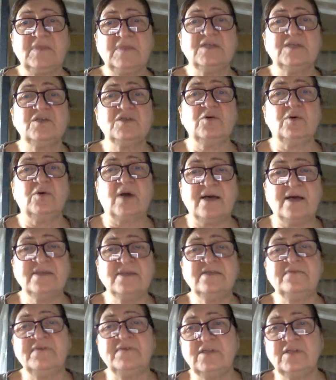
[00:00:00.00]
So
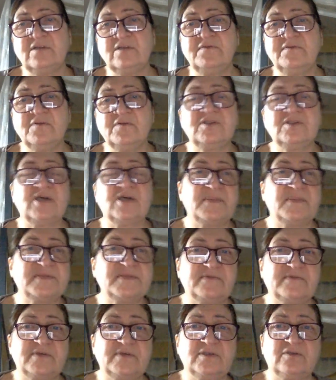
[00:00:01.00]
kinds of interviews,
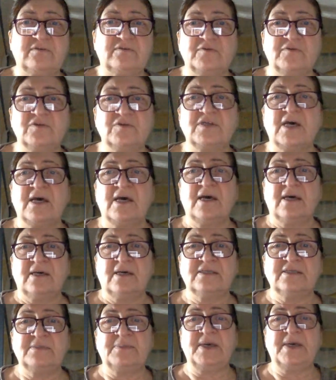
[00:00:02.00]
types of interviews,
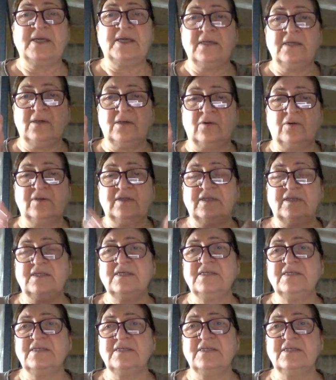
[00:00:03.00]
depending on the
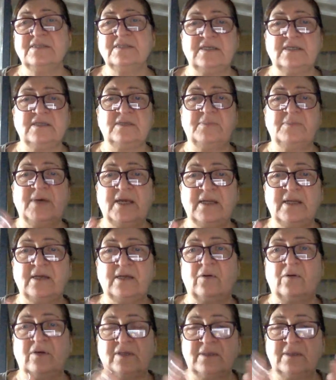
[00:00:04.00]
distance and
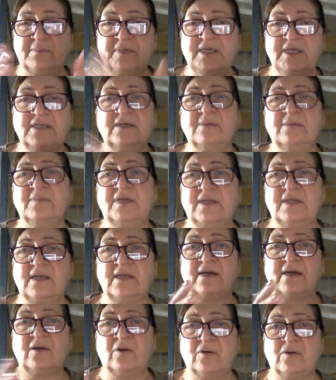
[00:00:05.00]
depending on the medium, the
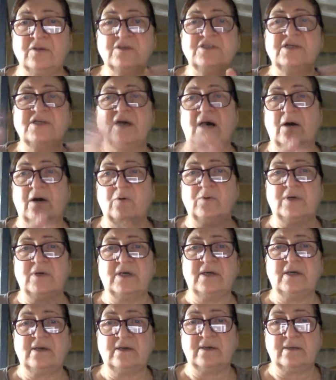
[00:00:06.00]
technology, how
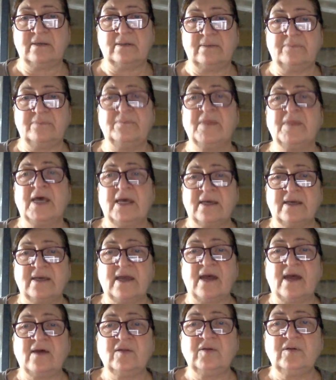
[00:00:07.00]
we
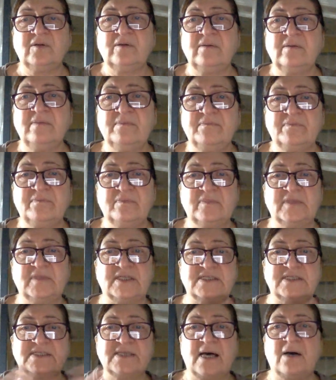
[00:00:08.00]
gather
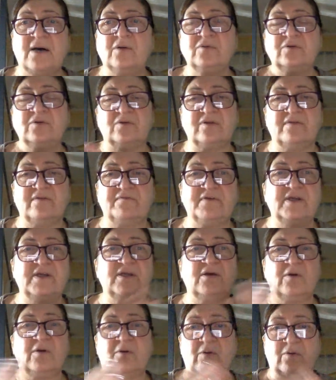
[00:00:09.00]
the sound or the
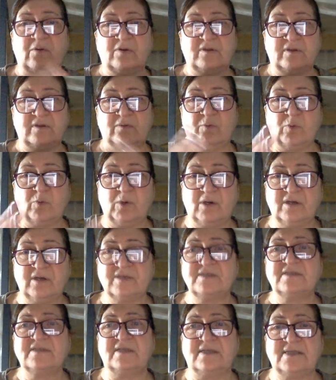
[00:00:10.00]
video or the
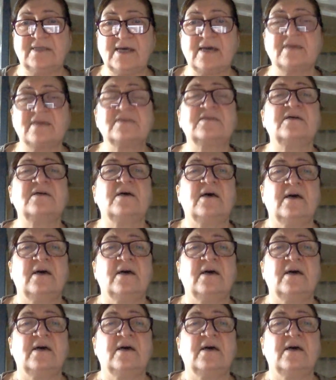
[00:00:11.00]
words, the text.